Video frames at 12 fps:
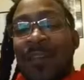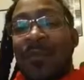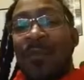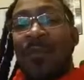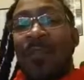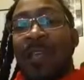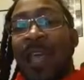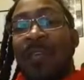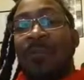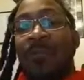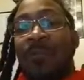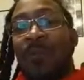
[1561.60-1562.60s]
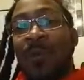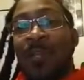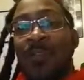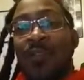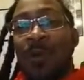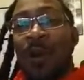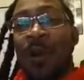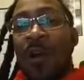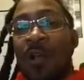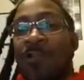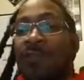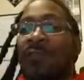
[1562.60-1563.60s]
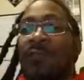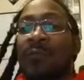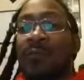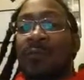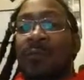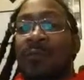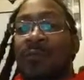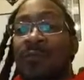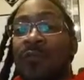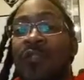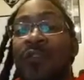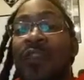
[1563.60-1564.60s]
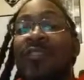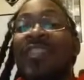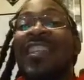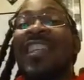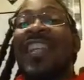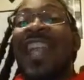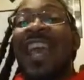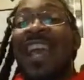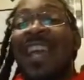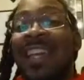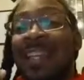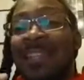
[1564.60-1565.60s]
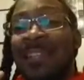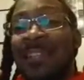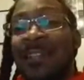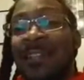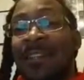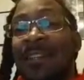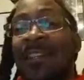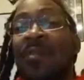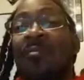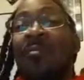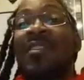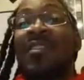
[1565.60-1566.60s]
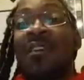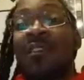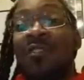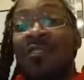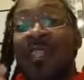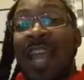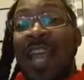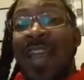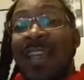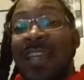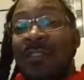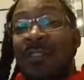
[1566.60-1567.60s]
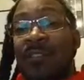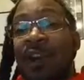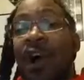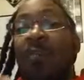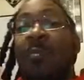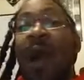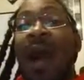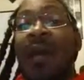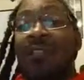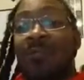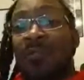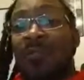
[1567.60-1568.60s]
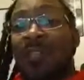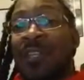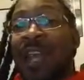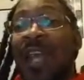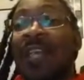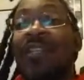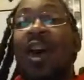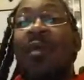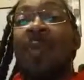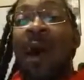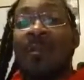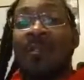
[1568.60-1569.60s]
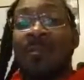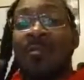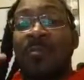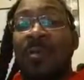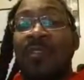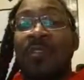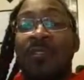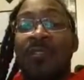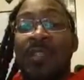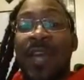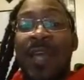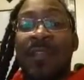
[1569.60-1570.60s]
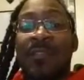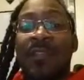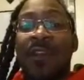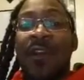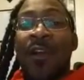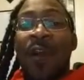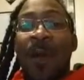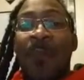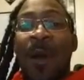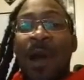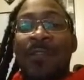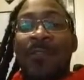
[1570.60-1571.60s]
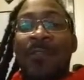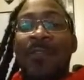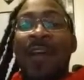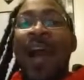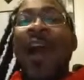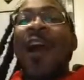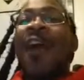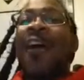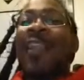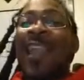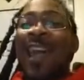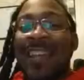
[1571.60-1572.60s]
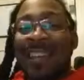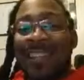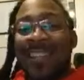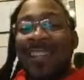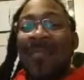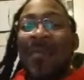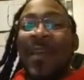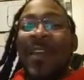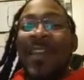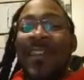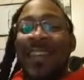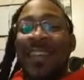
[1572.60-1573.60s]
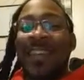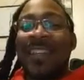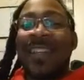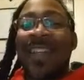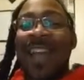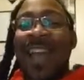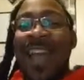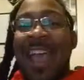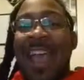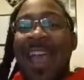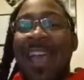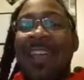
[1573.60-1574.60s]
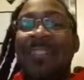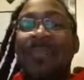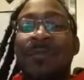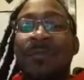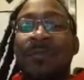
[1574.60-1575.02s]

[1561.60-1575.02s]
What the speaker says: a communication between two parties. So there's a delay. Misunderstandings are possible. Delays are possible. Misunderstandings are possible. Our letters in the building. Hey.